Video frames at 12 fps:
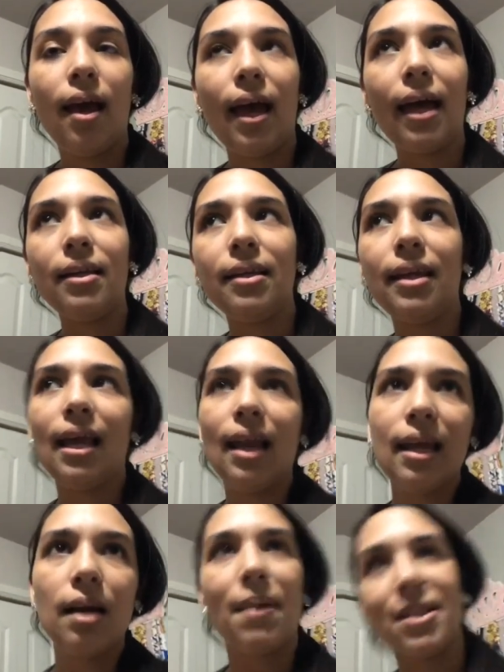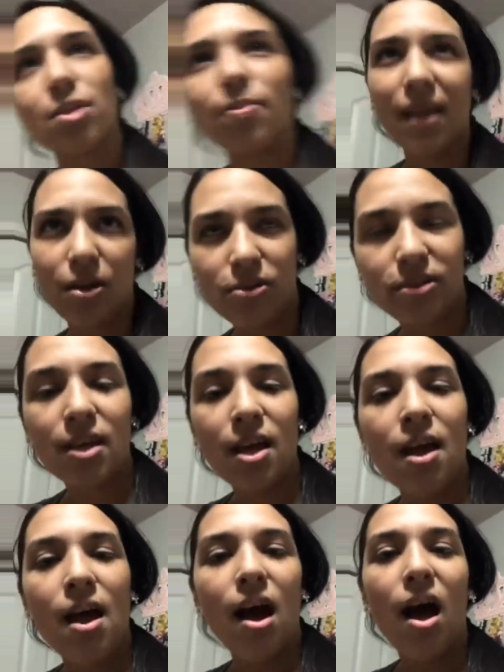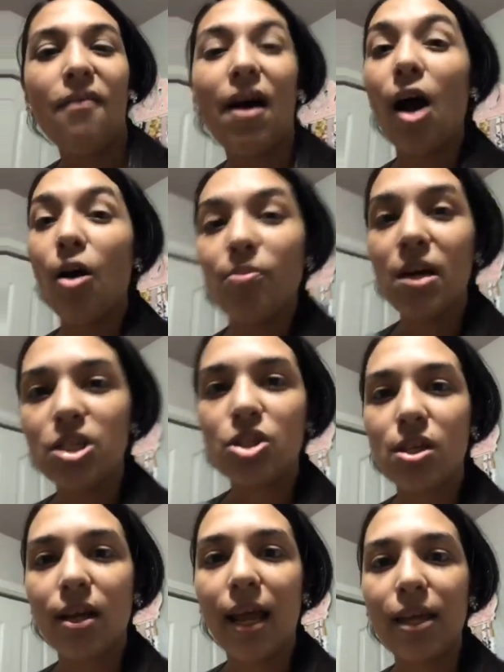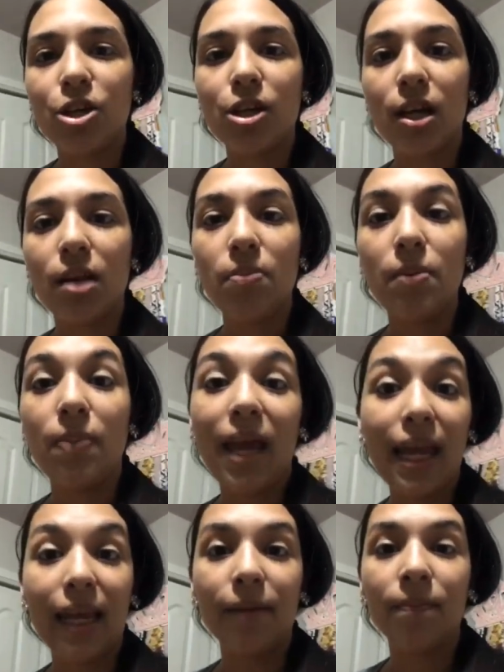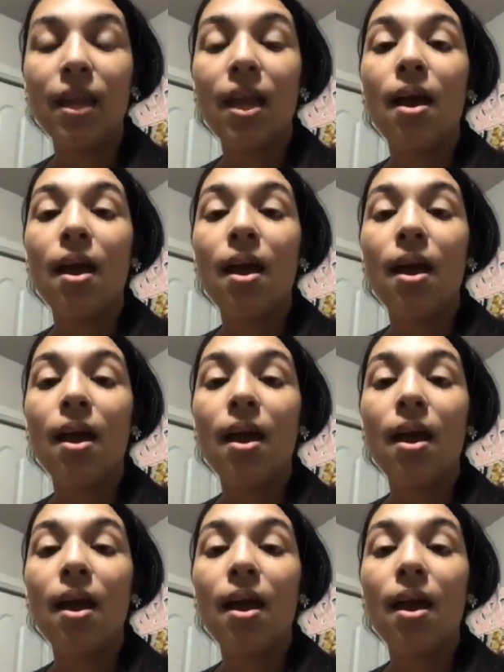and get like a más o menos of how much like you're gonna be paying.